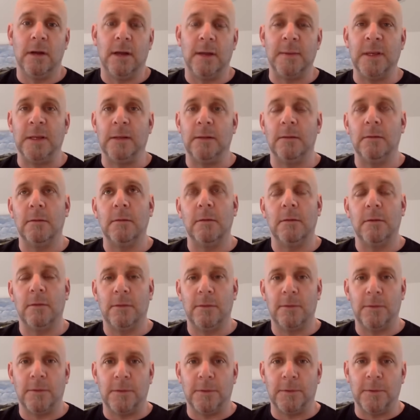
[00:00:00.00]
I mean,
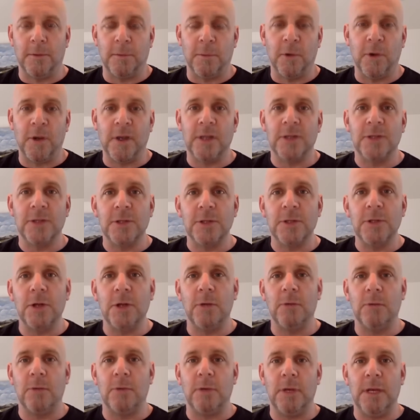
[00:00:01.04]
the point is, you don't